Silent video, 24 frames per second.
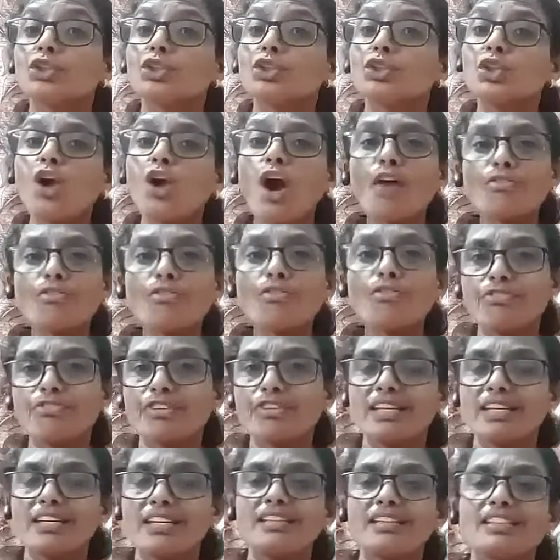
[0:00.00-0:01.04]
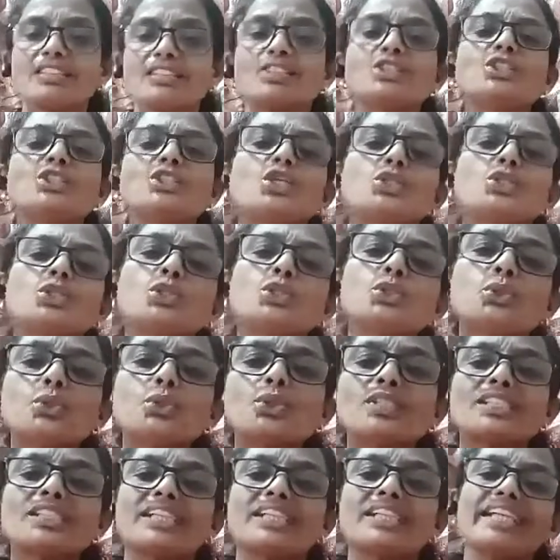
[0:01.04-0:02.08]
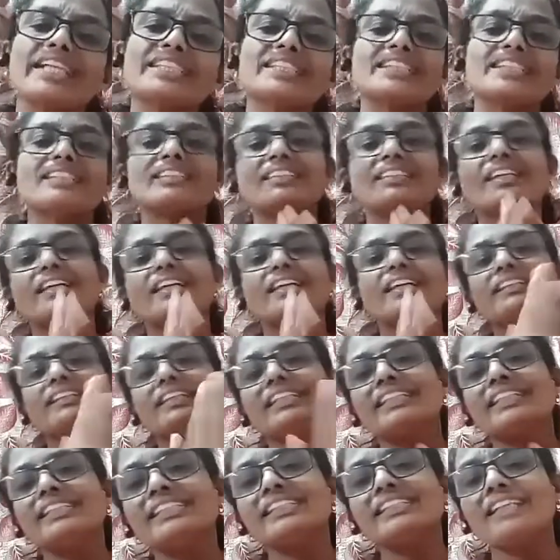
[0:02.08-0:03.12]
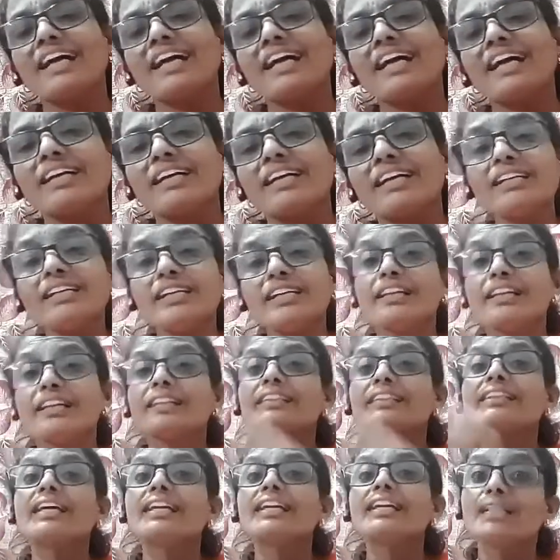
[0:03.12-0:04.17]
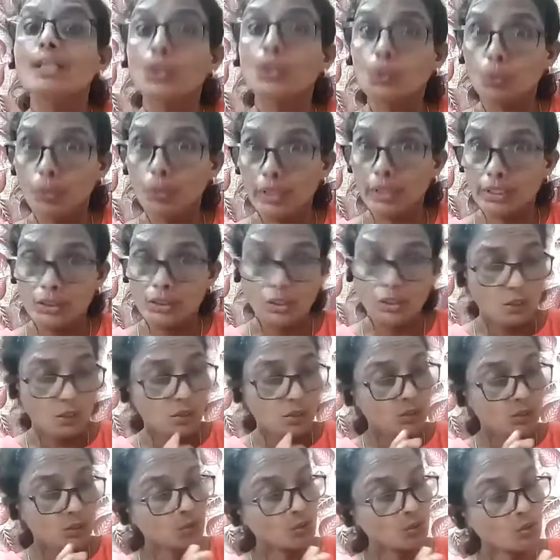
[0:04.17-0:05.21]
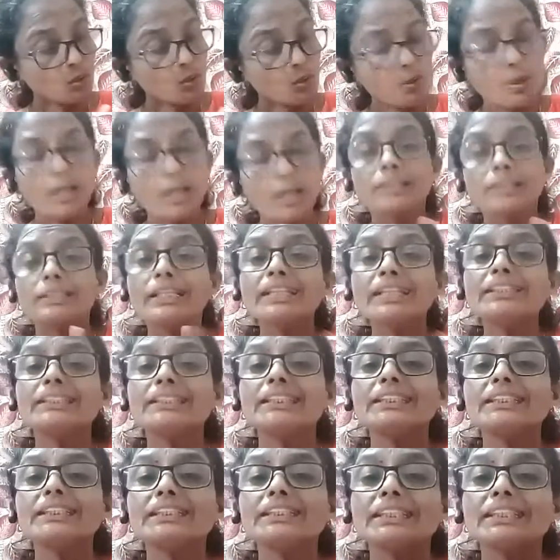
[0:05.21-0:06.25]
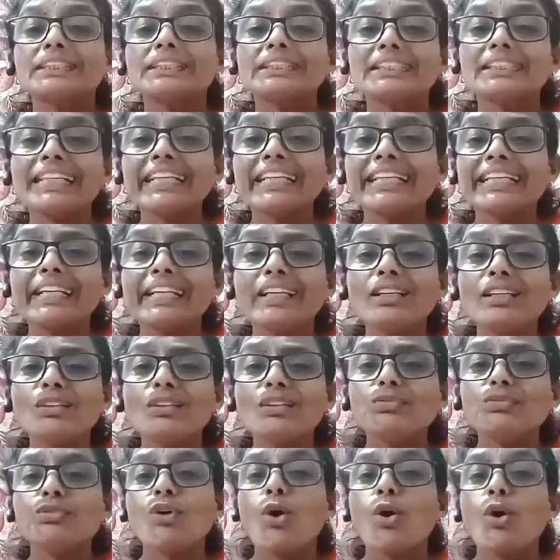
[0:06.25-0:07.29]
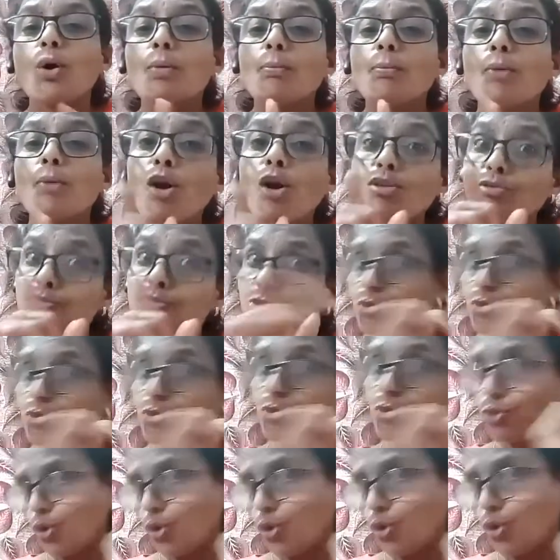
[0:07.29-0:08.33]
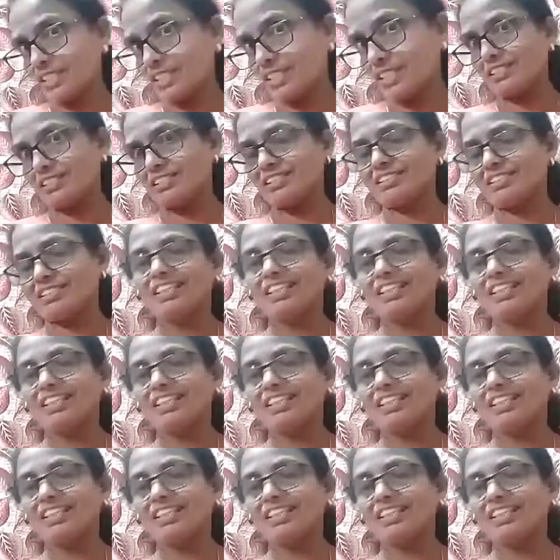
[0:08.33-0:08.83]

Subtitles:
Coffee, your juice, etc. These are the liquid. So this is the second form of water.